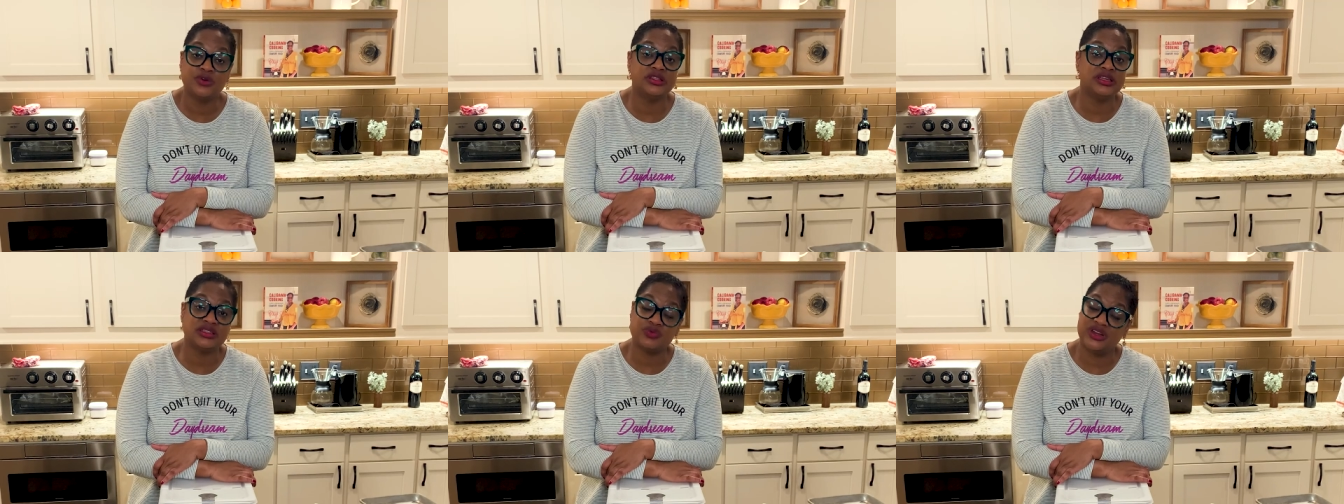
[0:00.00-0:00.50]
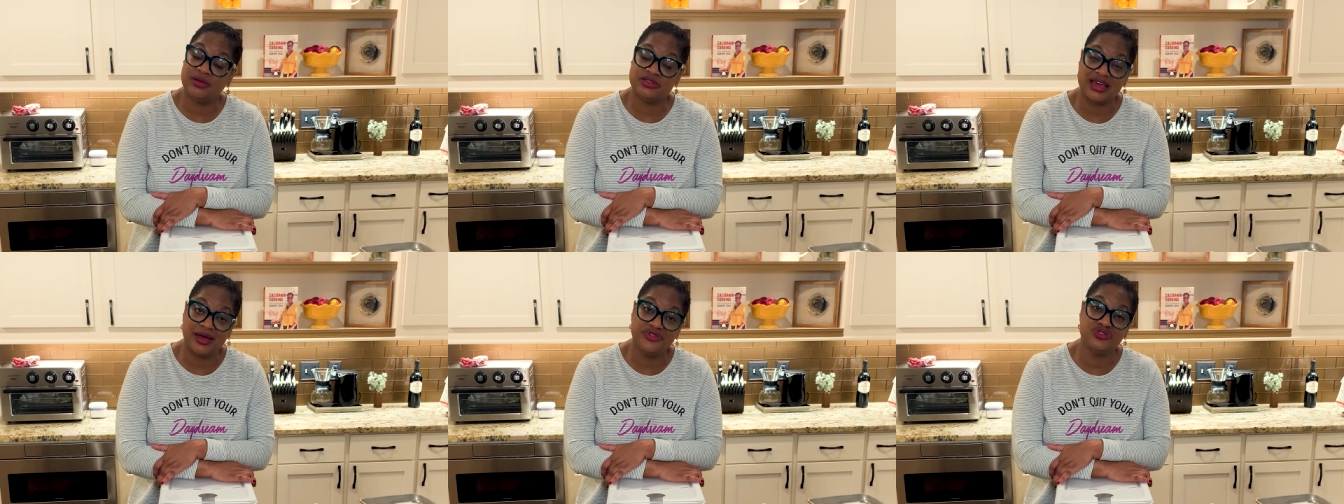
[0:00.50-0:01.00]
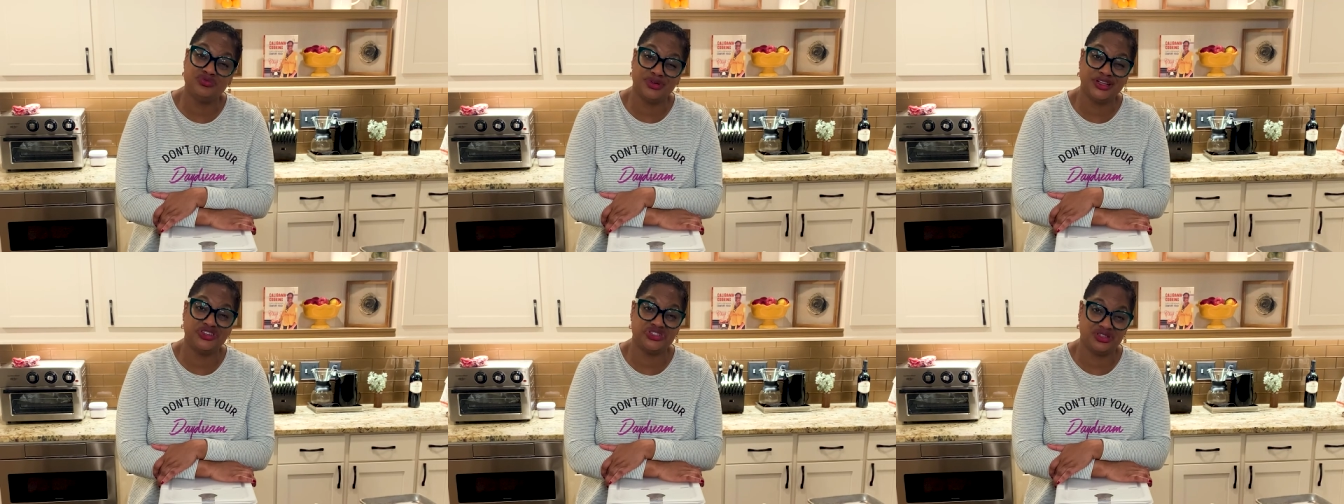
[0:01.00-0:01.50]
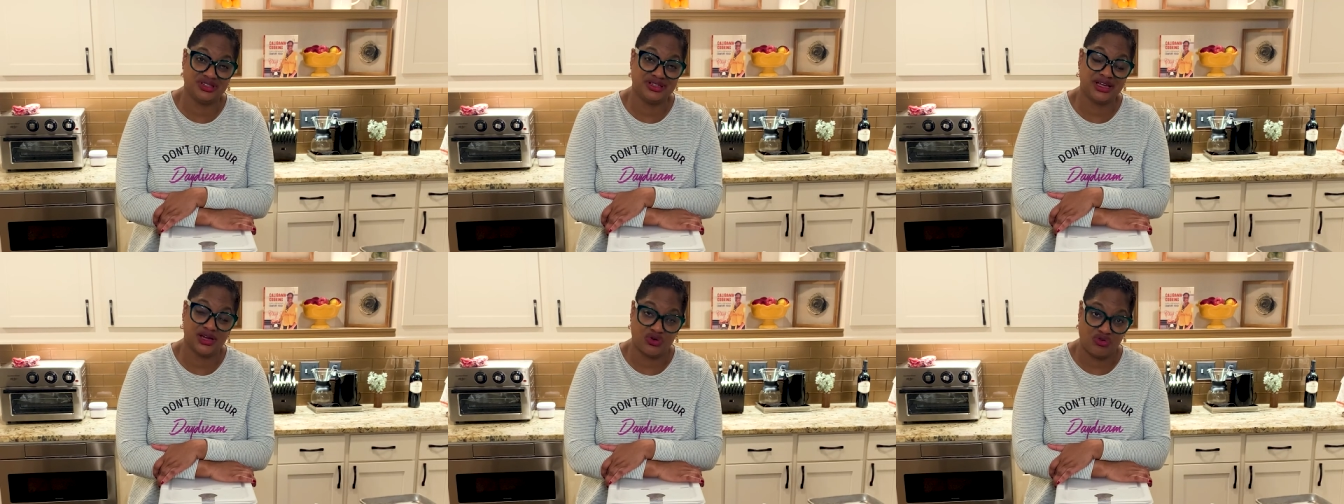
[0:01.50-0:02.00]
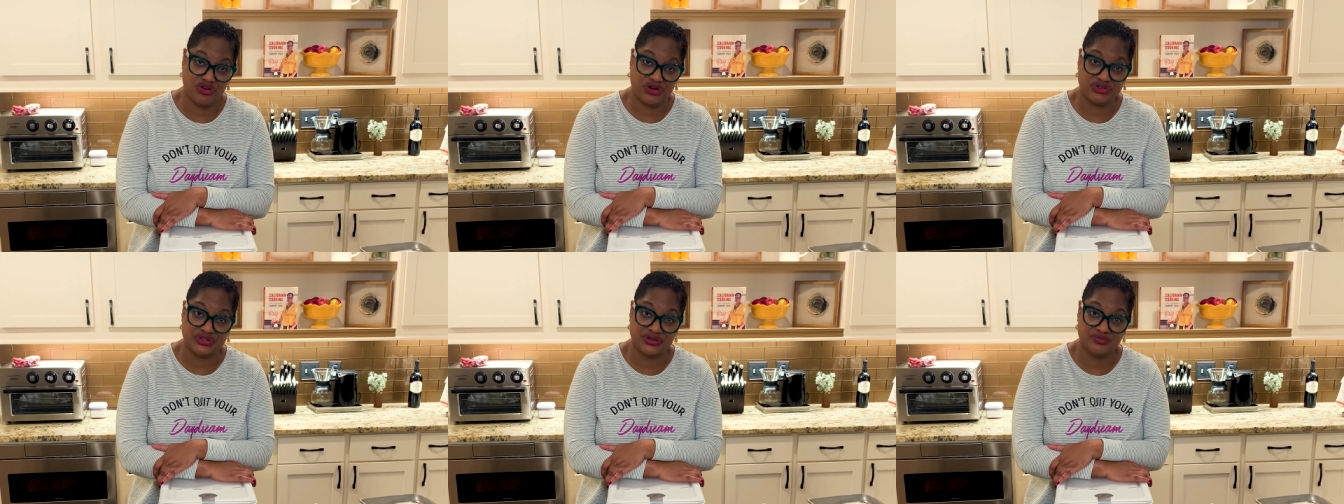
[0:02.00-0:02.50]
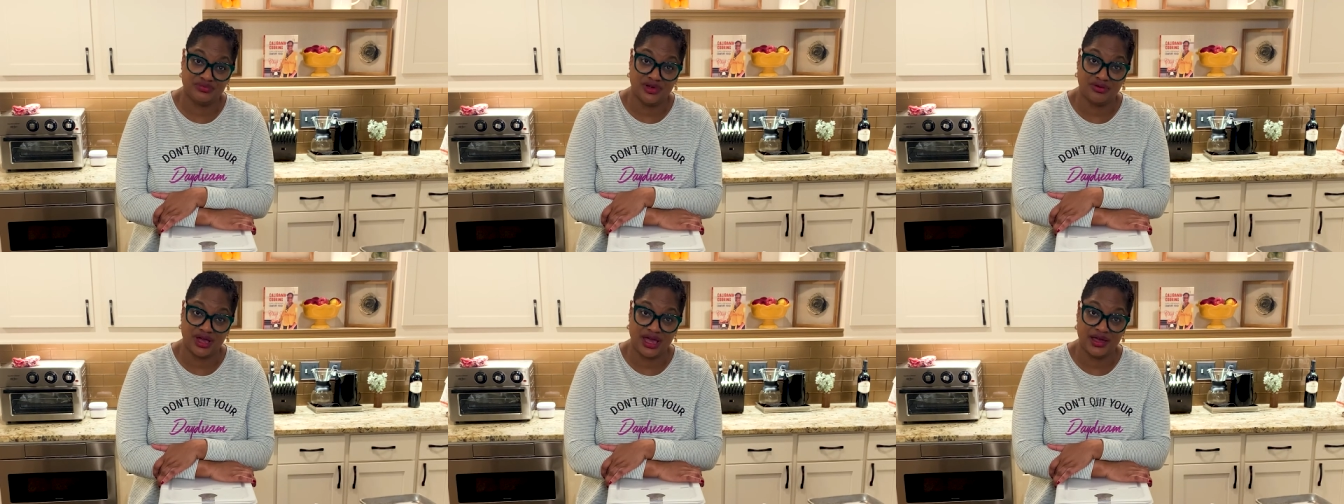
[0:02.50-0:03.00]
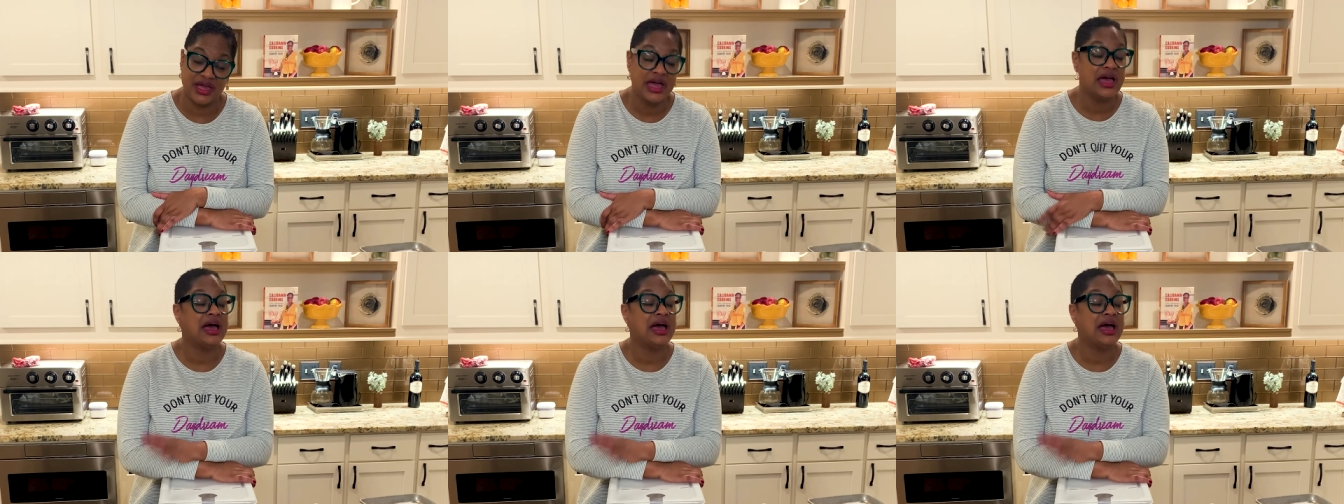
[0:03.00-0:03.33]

this one of times you really shouldn't cut corners, okay?